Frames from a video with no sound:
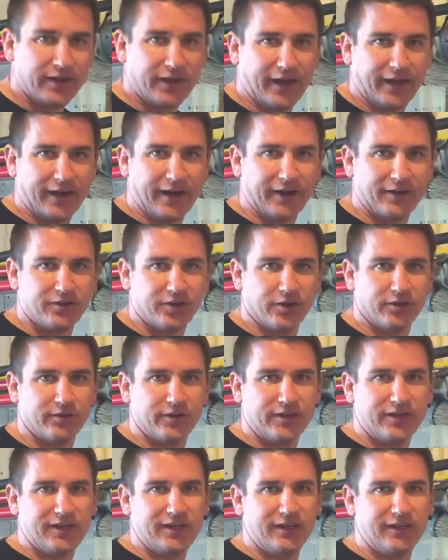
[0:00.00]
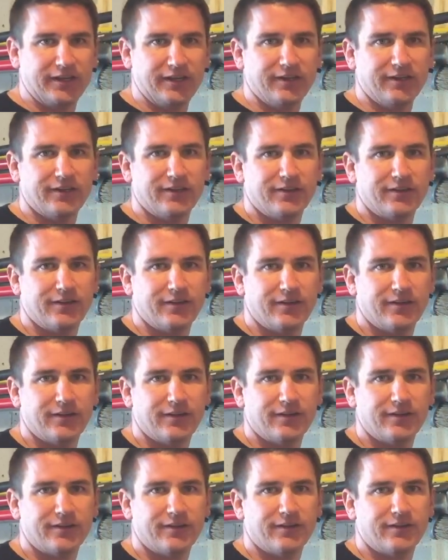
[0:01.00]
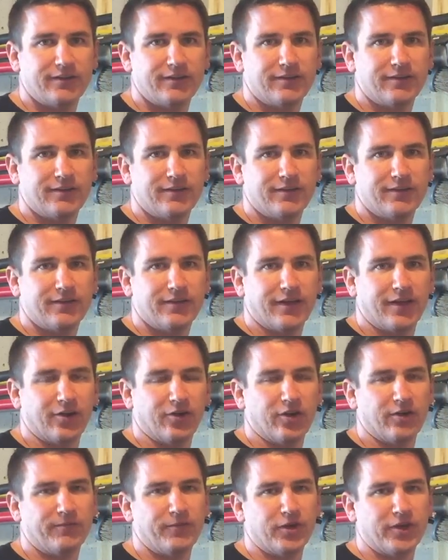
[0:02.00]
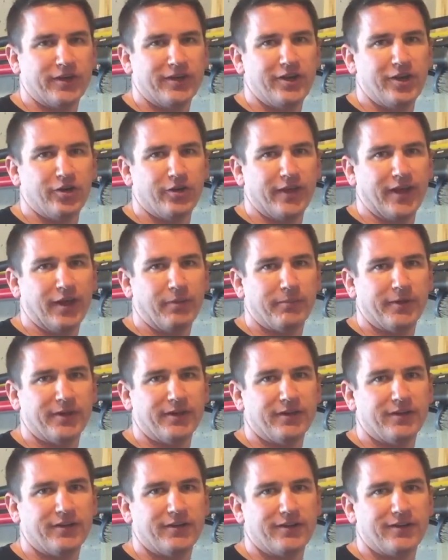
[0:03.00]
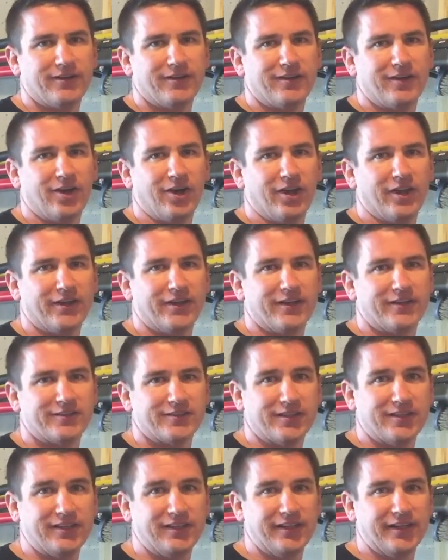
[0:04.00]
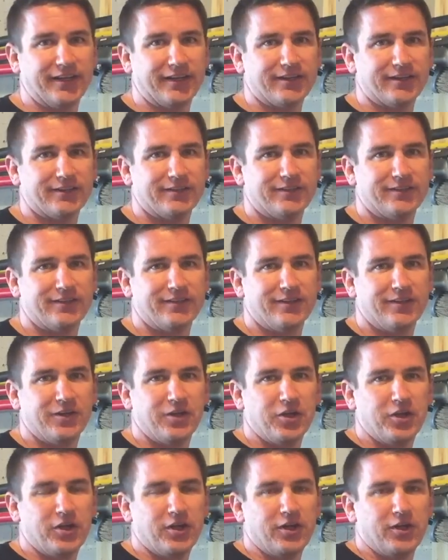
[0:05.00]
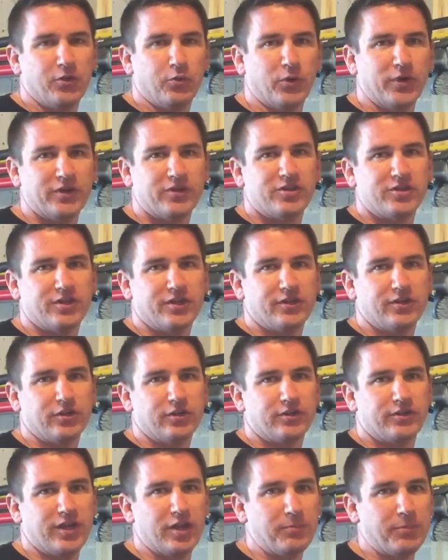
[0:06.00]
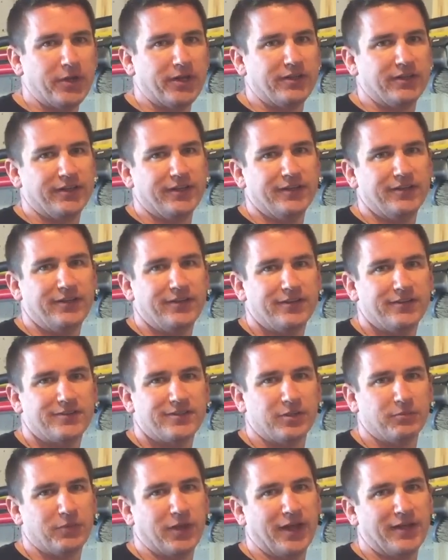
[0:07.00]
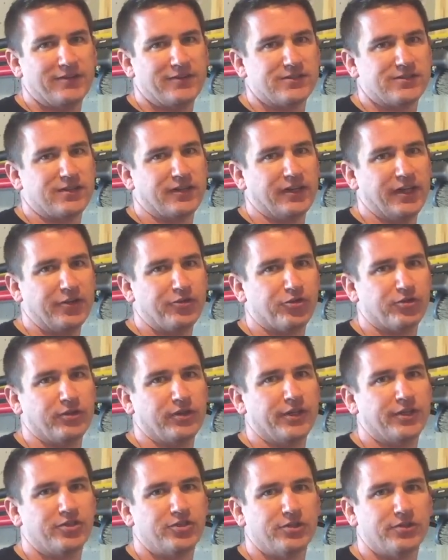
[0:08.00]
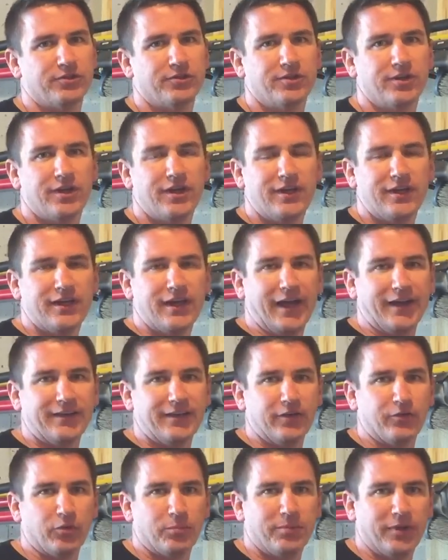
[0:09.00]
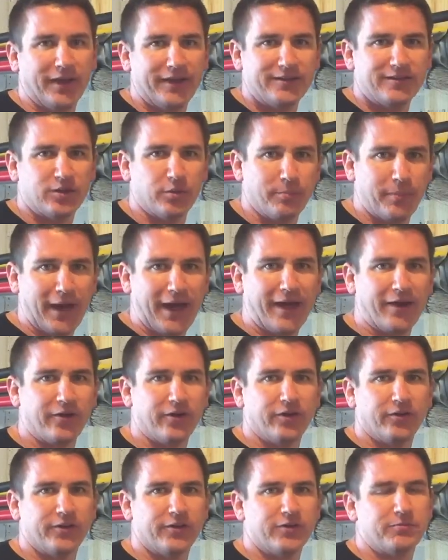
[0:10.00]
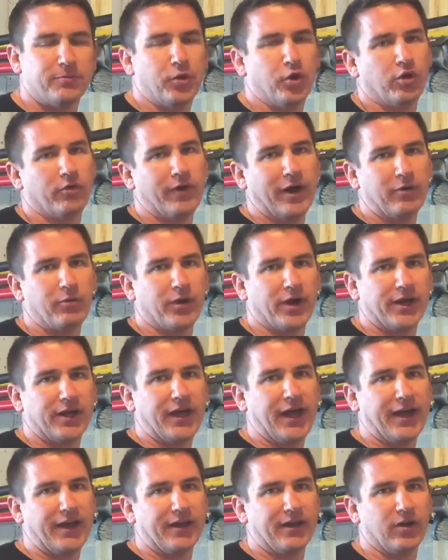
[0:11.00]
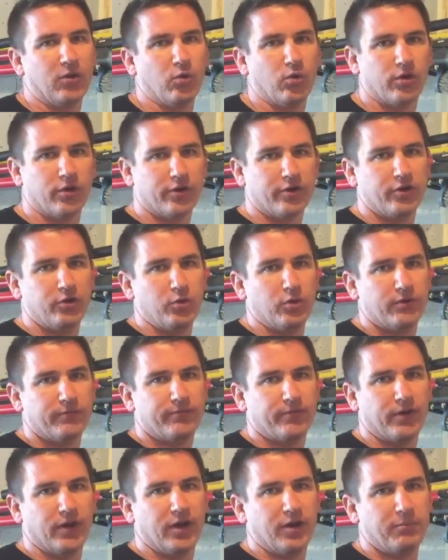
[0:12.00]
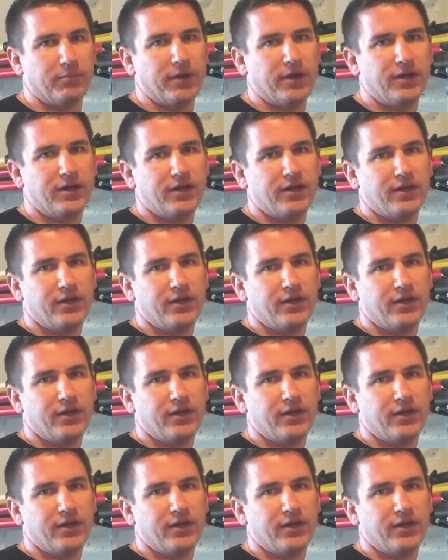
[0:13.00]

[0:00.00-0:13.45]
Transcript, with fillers: and I turn the key, I don't know if you can hear that, but all I get is a click, which typically symbolizes an electrical issue. I did replace the battery on this mower right when I got it. I ordered a new one from